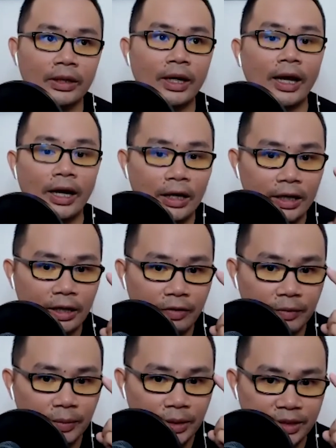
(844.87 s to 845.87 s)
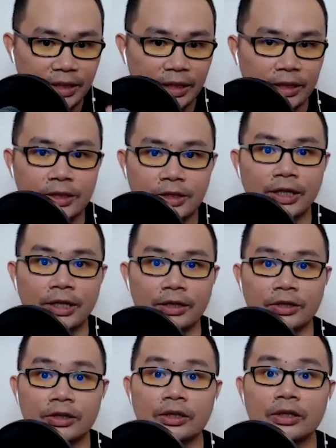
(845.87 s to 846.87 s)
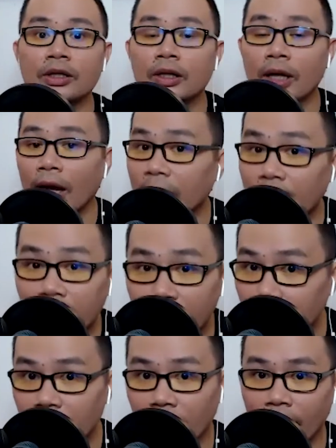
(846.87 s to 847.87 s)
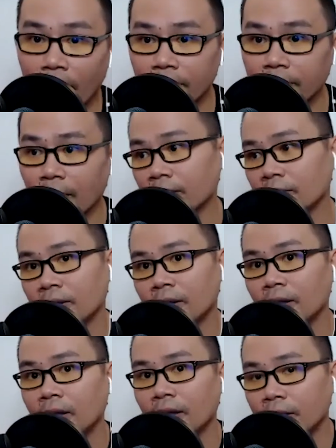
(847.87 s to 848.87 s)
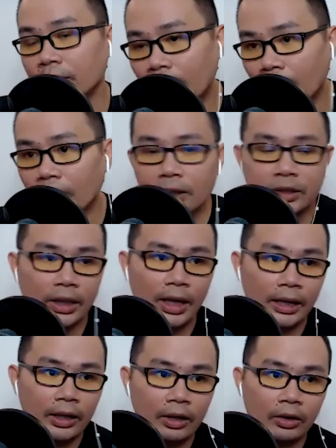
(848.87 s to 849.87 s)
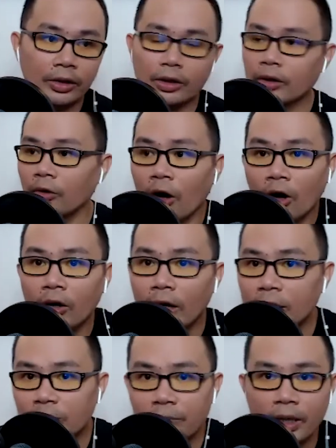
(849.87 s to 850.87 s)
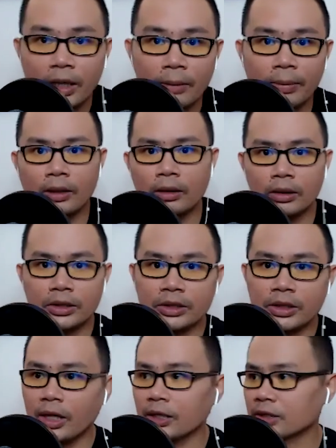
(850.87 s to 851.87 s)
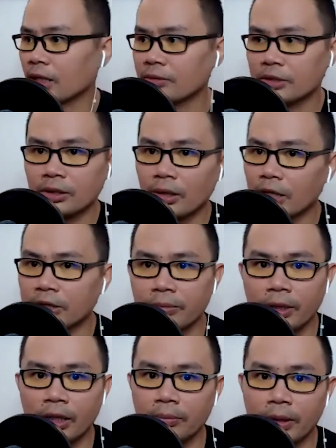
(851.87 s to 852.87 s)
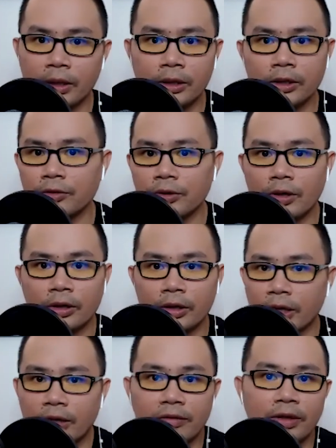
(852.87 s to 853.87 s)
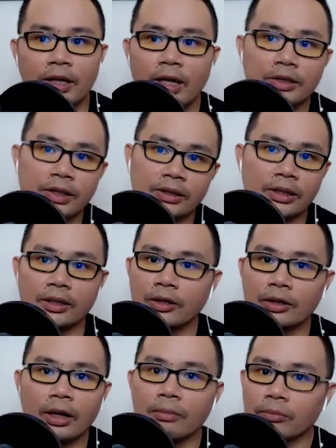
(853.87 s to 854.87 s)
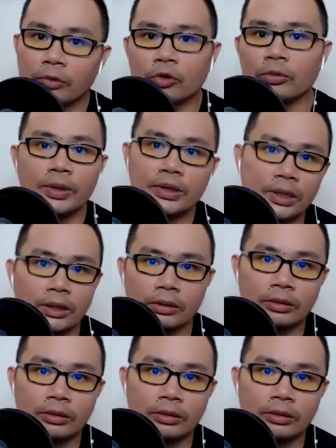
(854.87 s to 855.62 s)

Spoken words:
And I give him the second chance. And he didn't correct that. Then he said like, let's meet up and all these things. Let's meet up in New York and everything else. I said, I'm too busy.